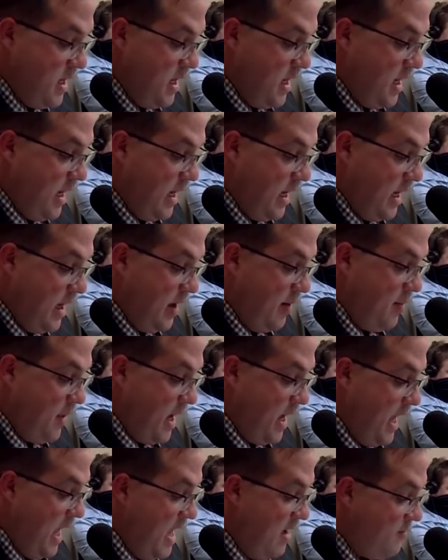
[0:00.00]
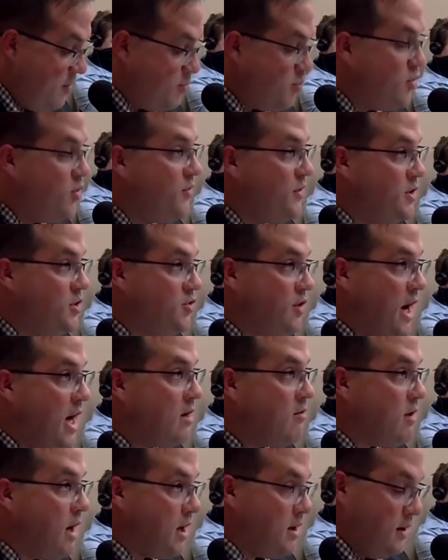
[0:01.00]
I have a proven track
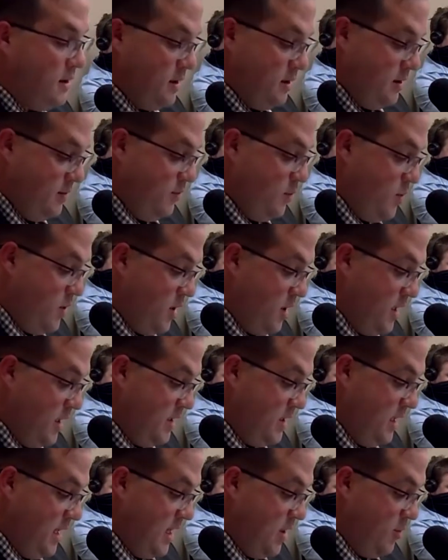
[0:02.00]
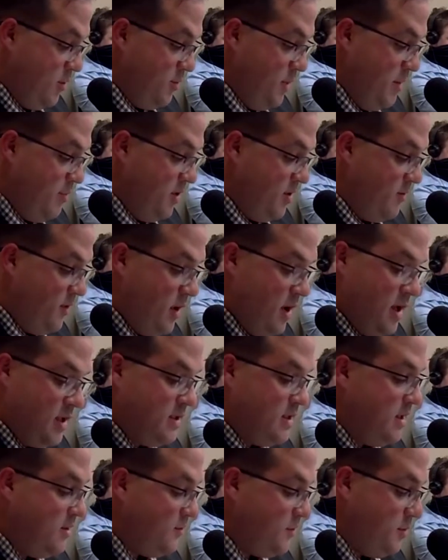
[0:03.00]
record of working together with people of all
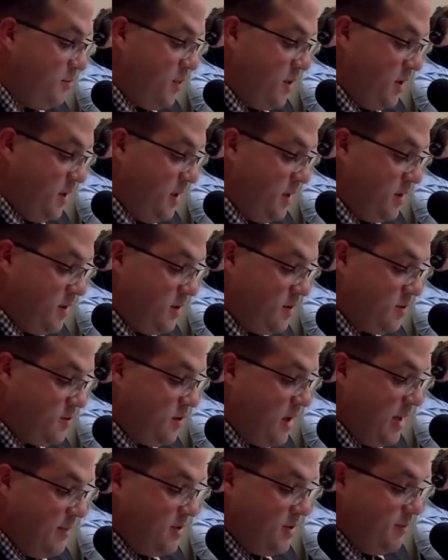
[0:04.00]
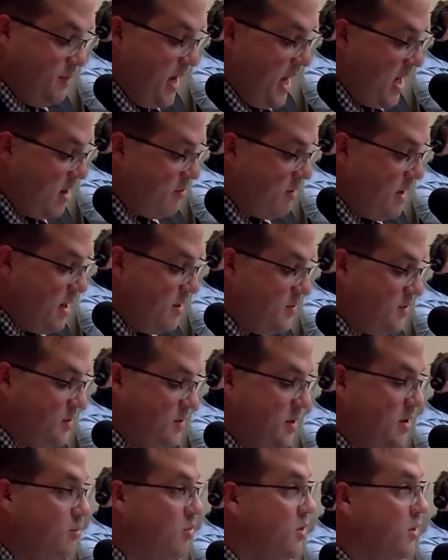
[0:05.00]
different political stripes and backgrounds,
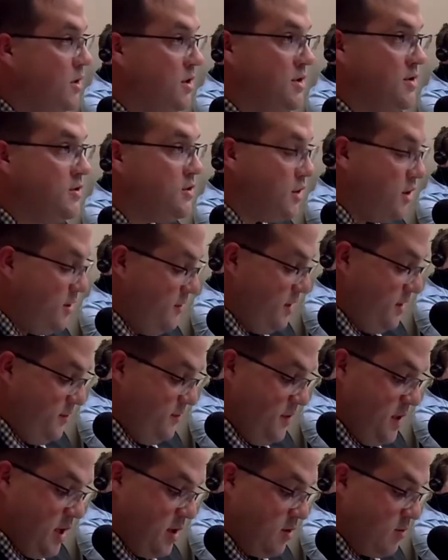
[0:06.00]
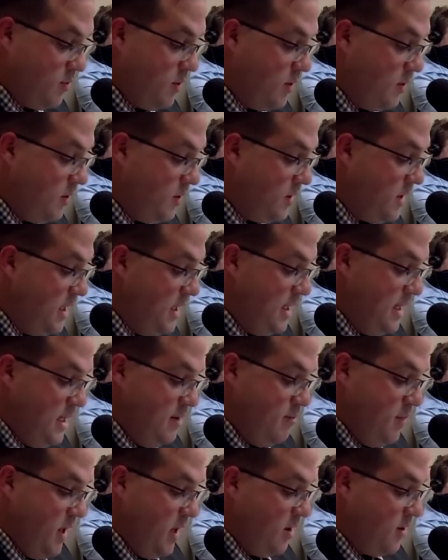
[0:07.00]
liberal or conservative, young or old,
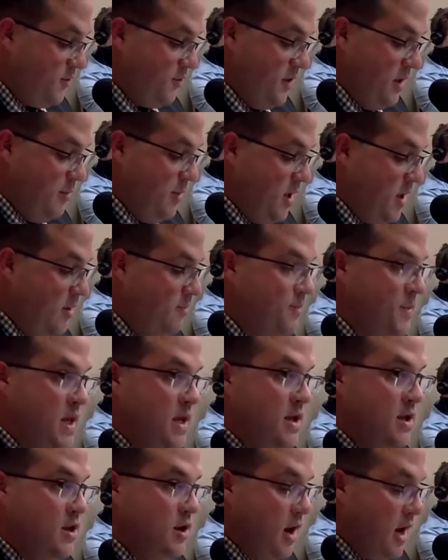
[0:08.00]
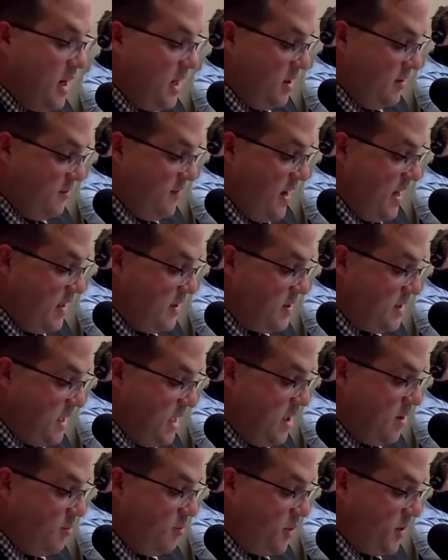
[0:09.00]
male or female. You're not going to find a
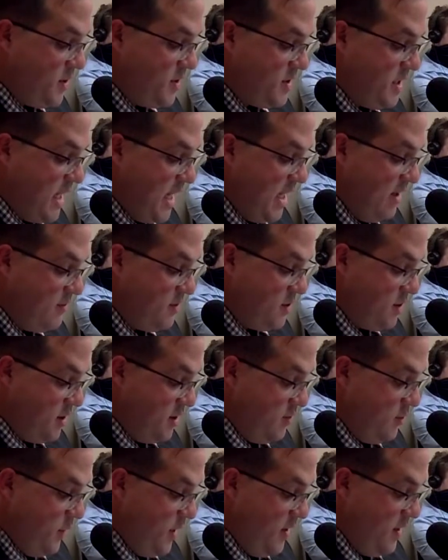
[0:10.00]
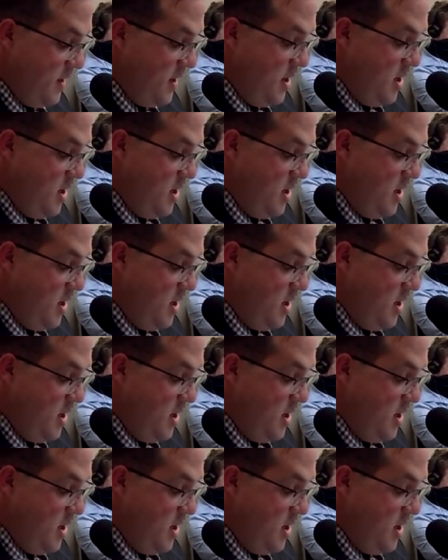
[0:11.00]
single person I have served with